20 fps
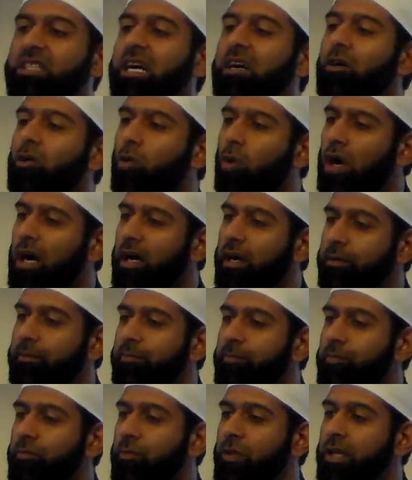
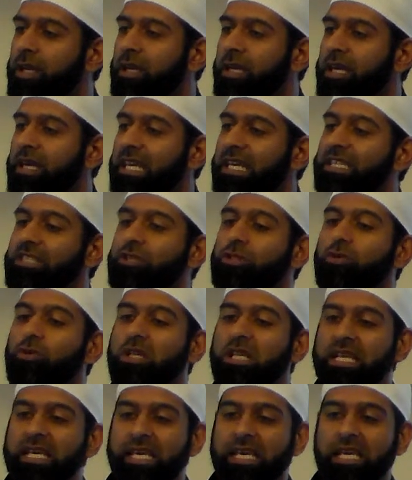taqwa is to
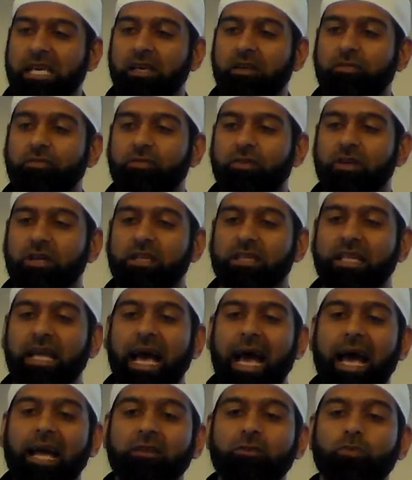leave
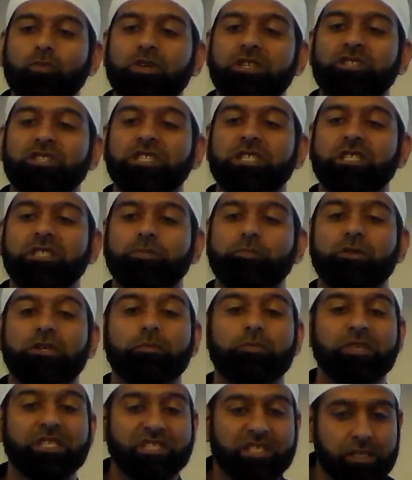that which is
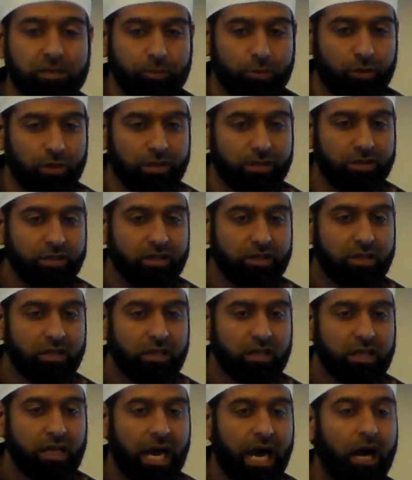permissible
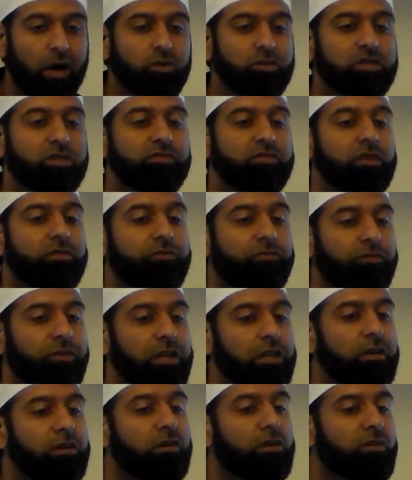out of the
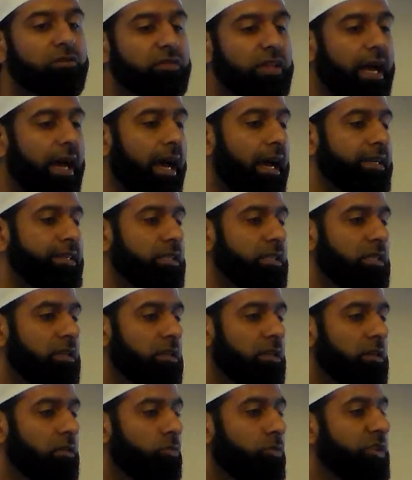fear of
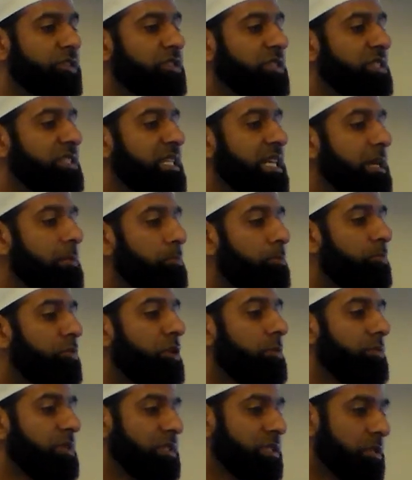that which is
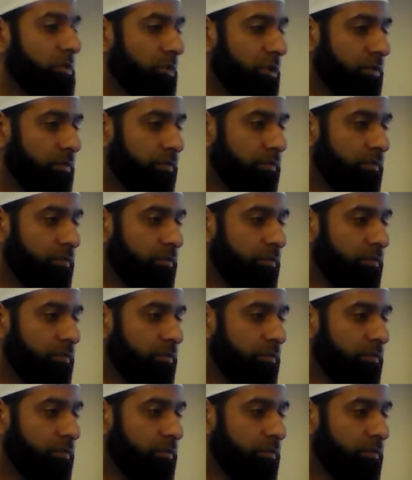impermissible.